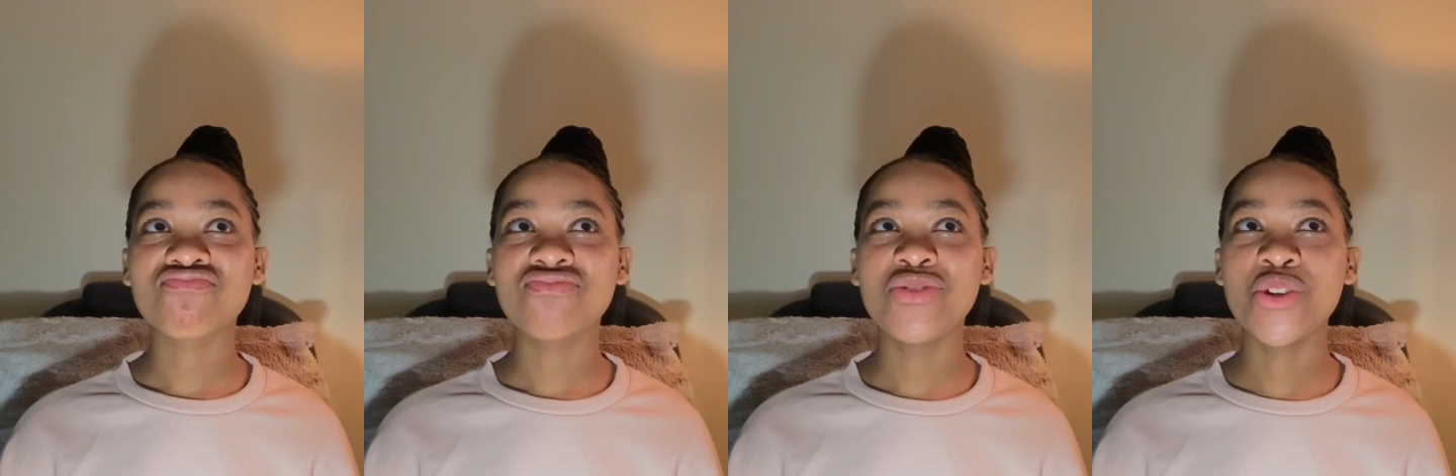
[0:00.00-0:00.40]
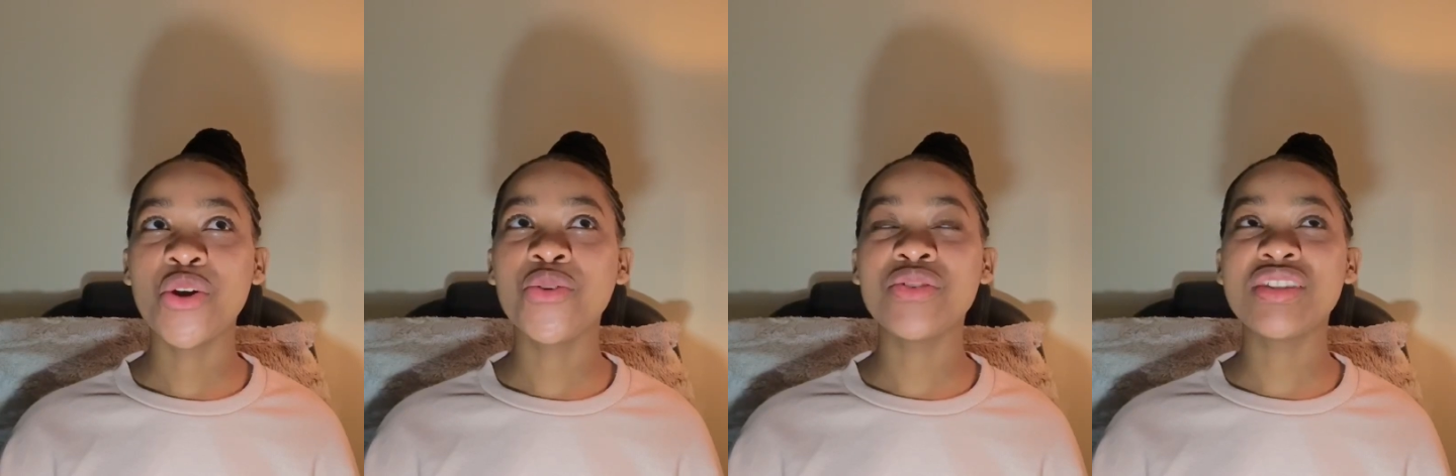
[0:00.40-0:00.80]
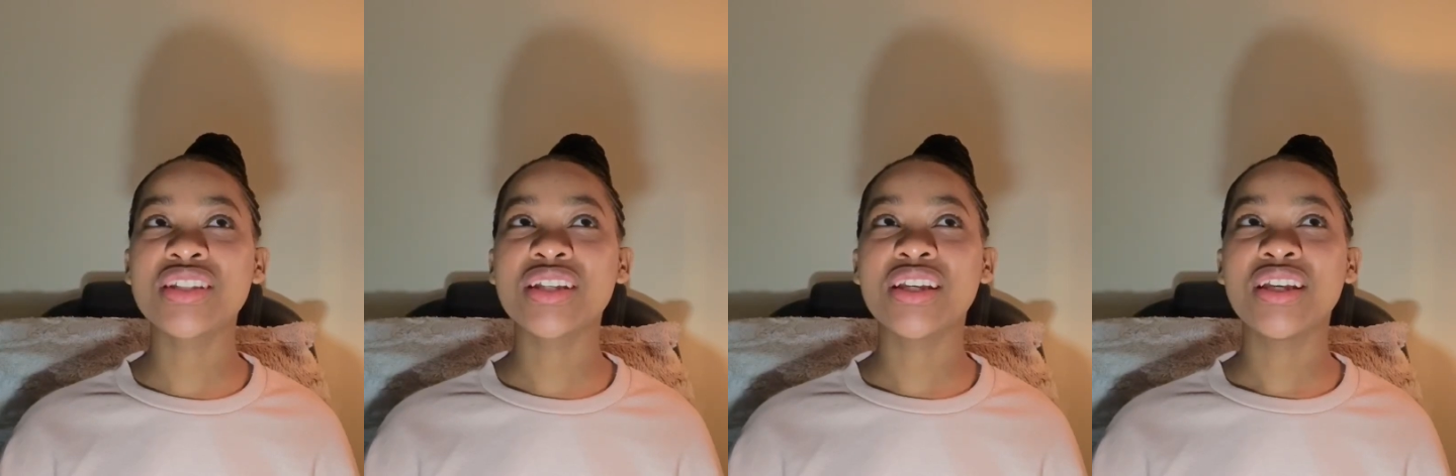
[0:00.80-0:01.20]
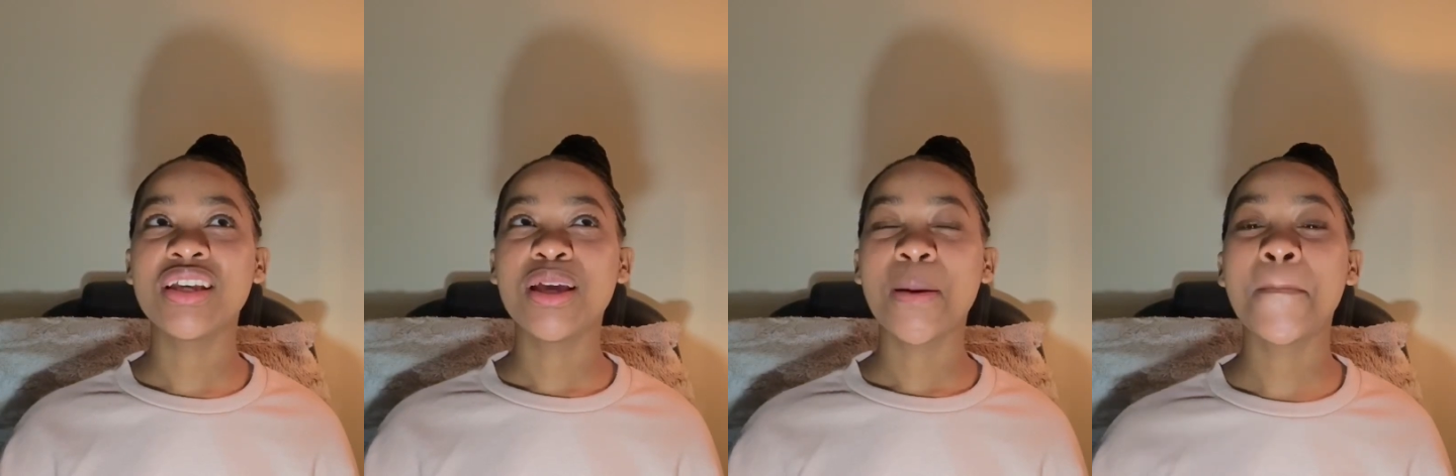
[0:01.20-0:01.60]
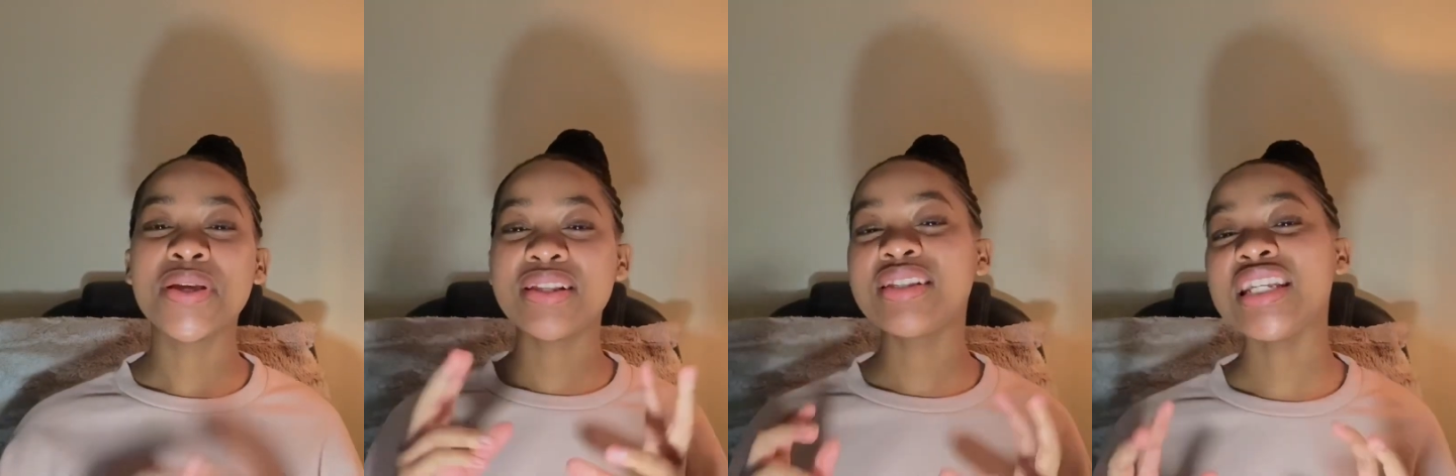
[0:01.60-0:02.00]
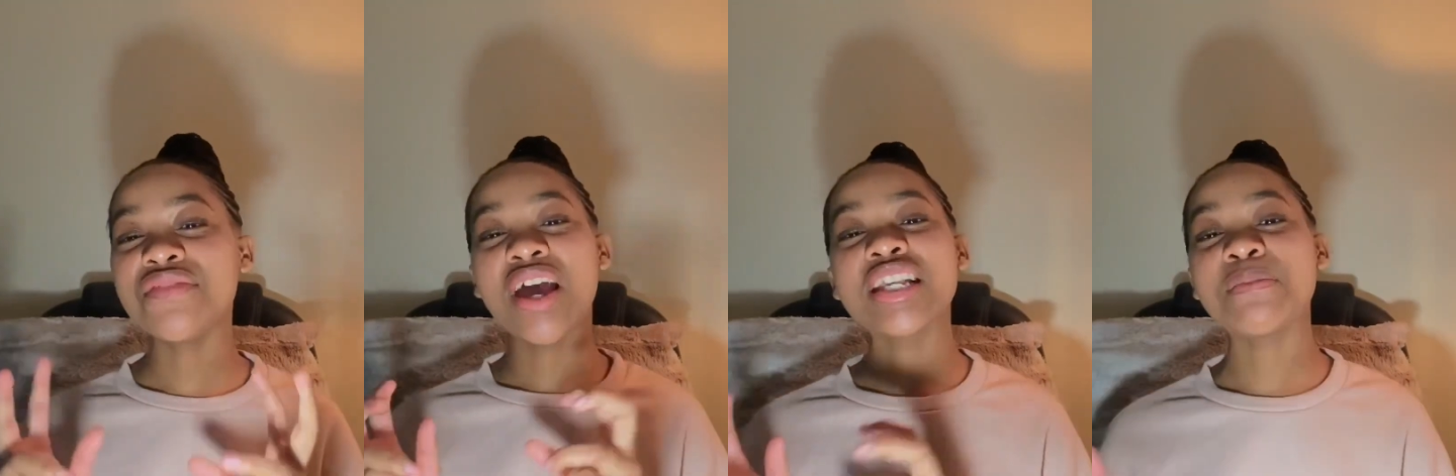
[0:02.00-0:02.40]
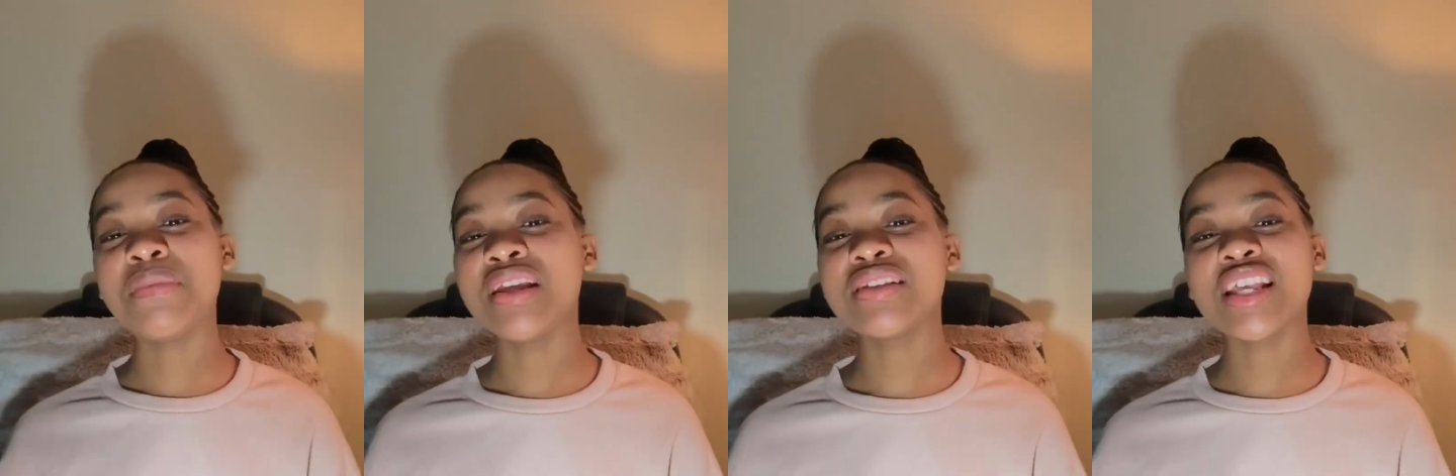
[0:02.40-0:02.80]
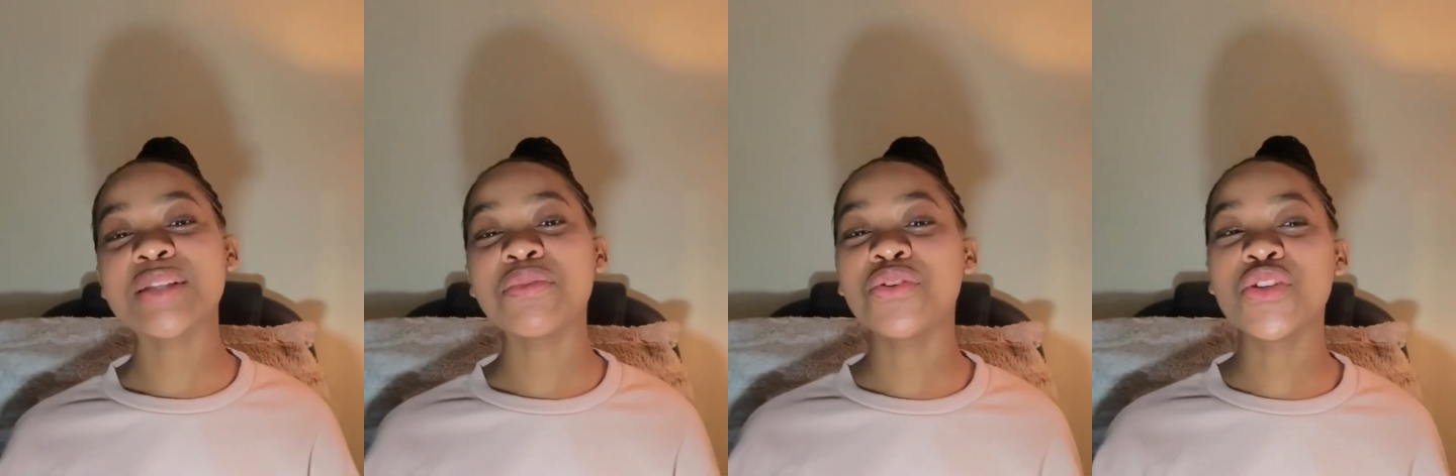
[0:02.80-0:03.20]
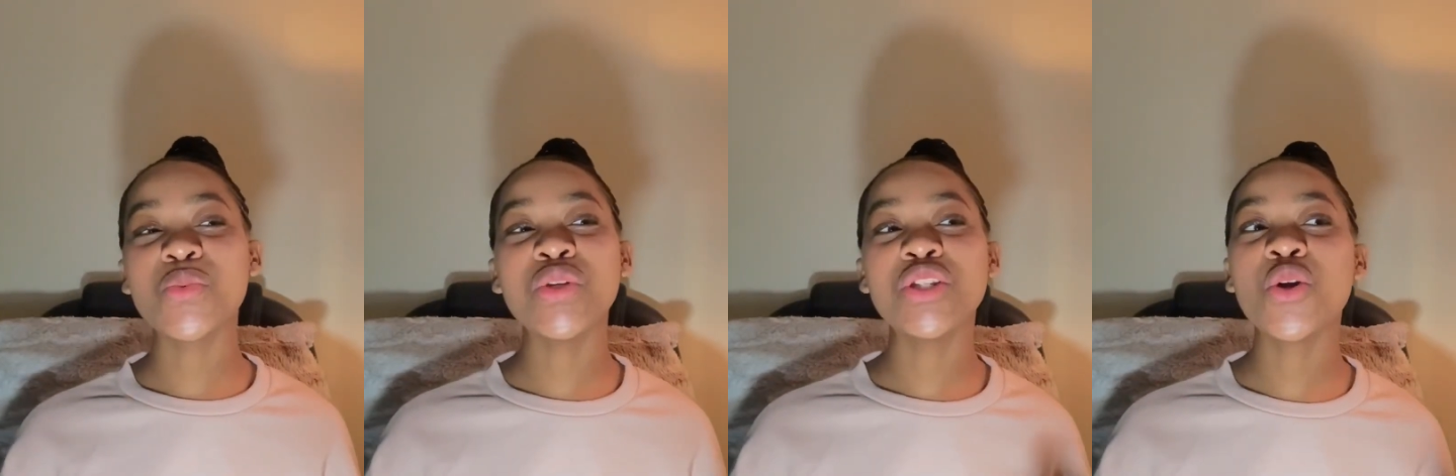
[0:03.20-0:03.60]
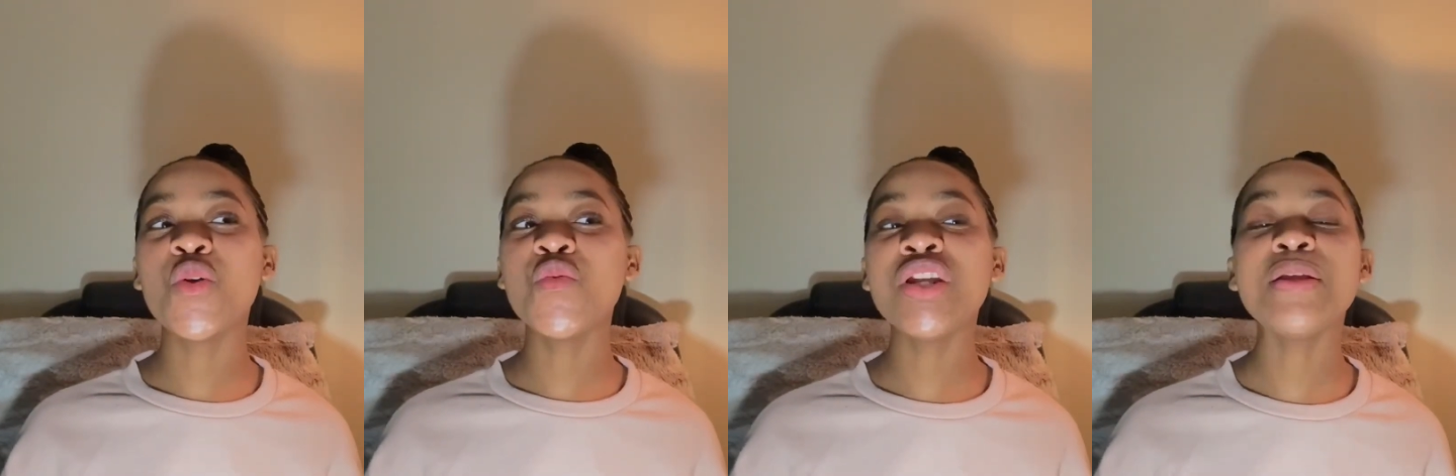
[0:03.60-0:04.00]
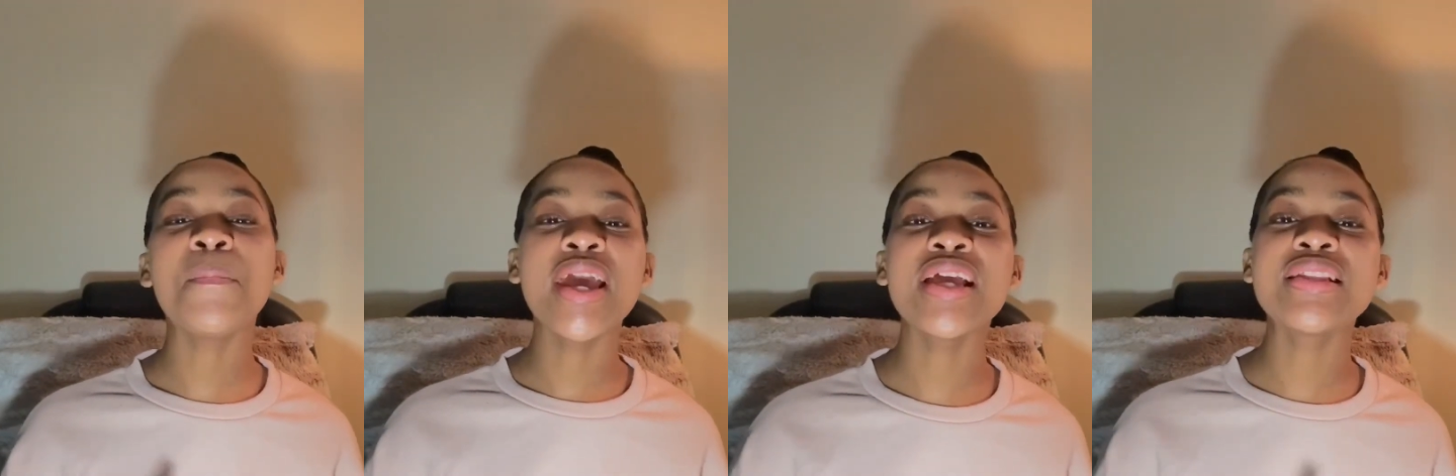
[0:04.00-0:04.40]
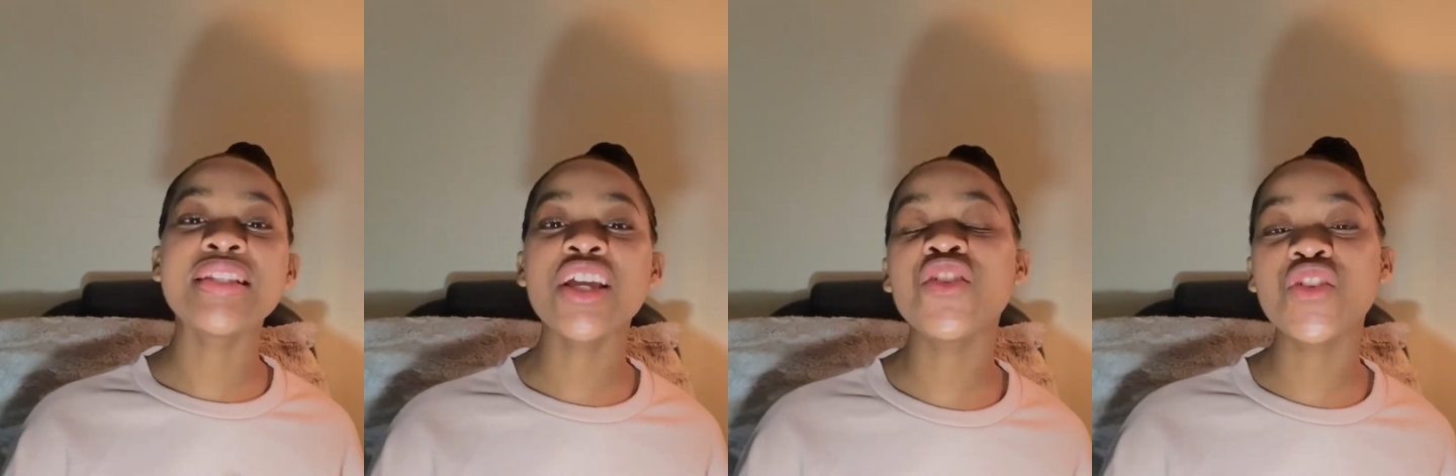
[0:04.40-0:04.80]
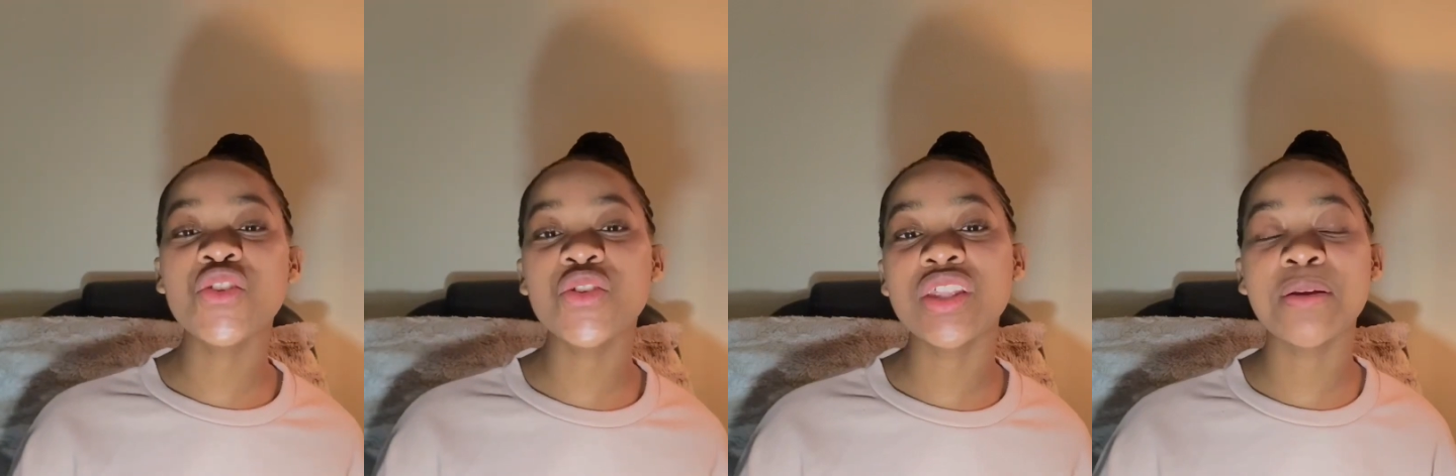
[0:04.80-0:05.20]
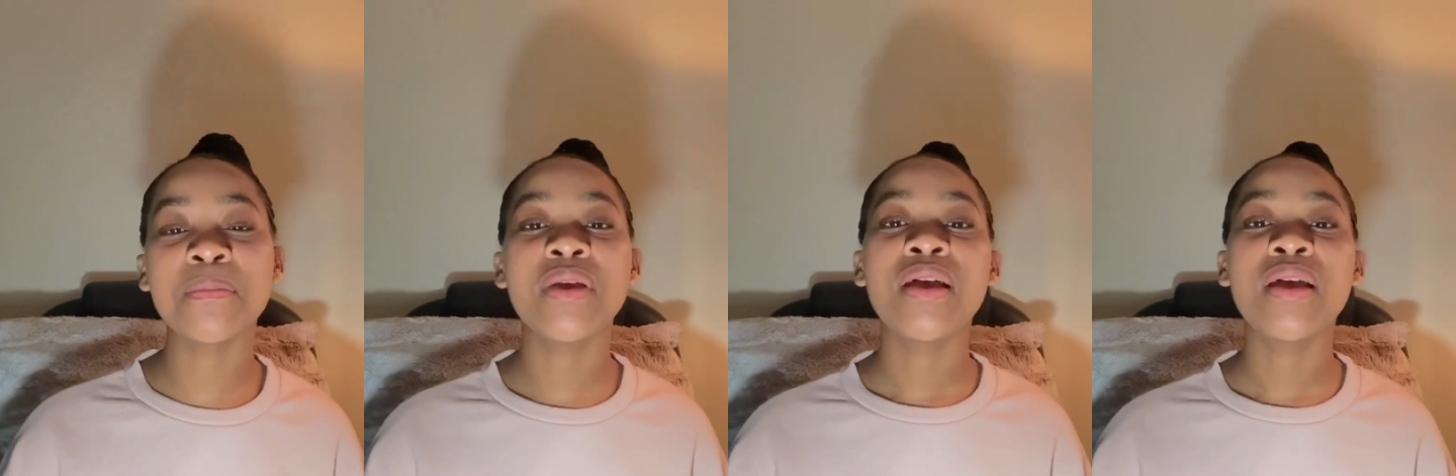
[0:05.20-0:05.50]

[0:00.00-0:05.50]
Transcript: don't perceive as blessings because we don't really pay attention to them.